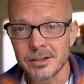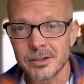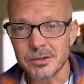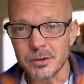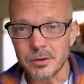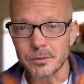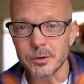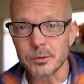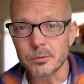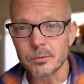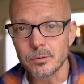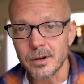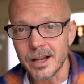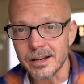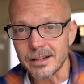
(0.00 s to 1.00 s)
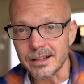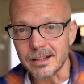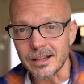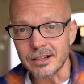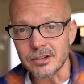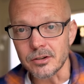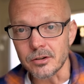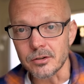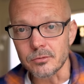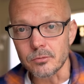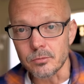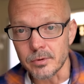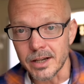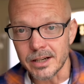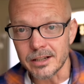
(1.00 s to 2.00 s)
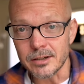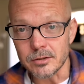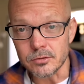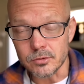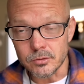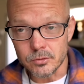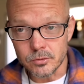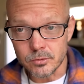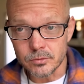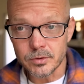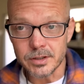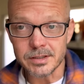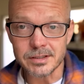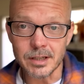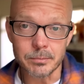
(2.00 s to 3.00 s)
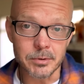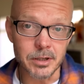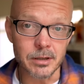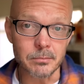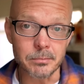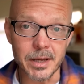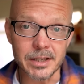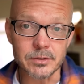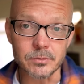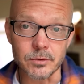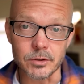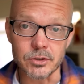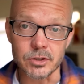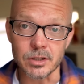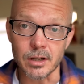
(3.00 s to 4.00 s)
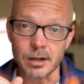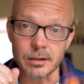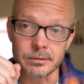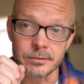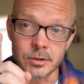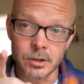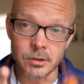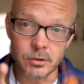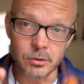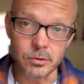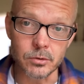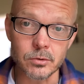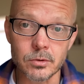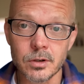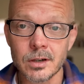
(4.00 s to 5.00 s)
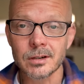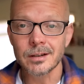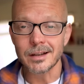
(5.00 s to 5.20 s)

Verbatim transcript: So if you're ready and you're ready to truly step into the best version of you,